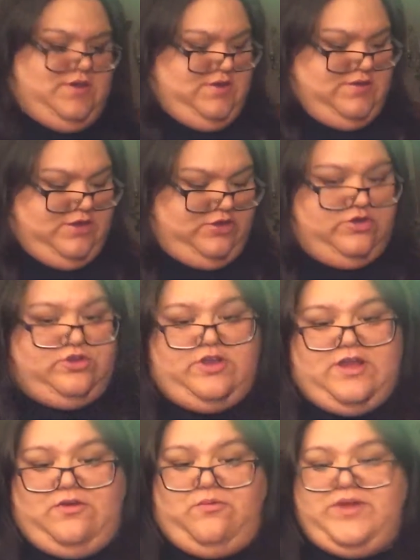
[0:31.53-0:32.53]
that I could
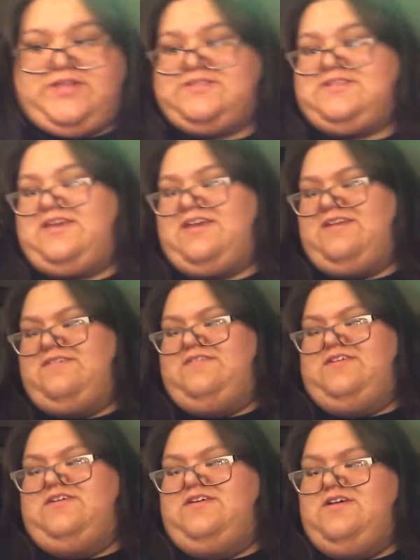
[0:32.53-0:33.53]
not wait to get.
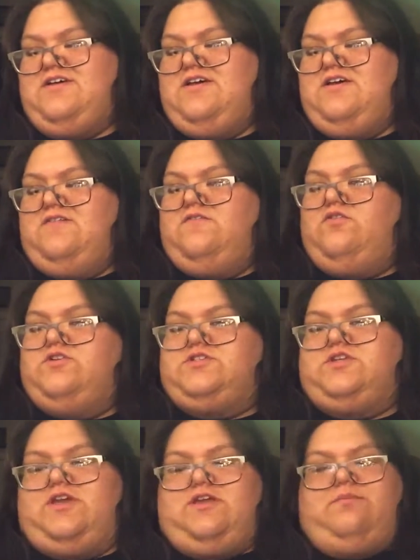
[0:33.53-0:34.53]
Of course, you
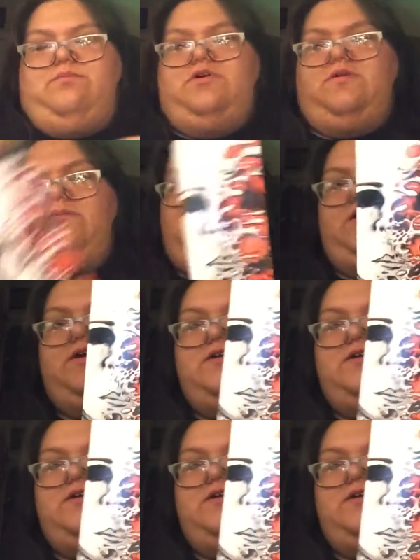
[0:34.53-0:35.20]
get a bookmark.